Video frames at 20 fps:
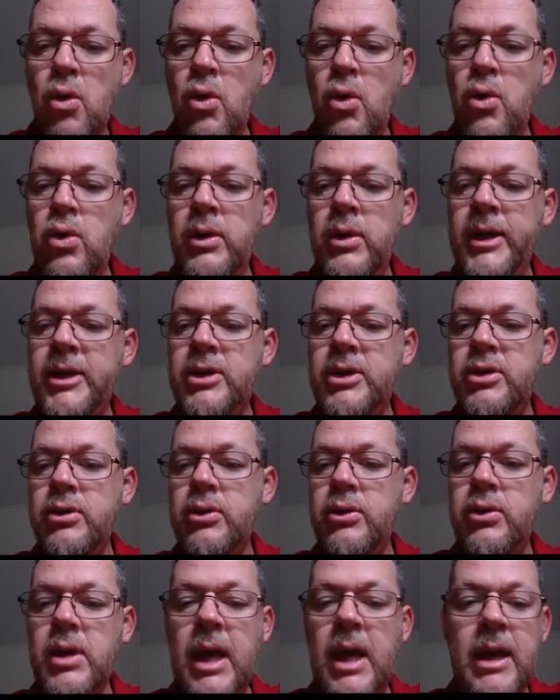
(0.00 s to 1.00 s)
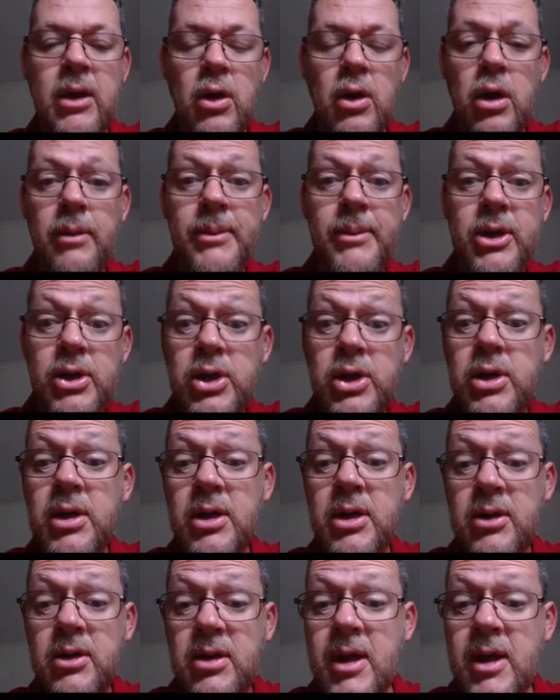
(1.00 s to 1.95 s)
all into a common unit.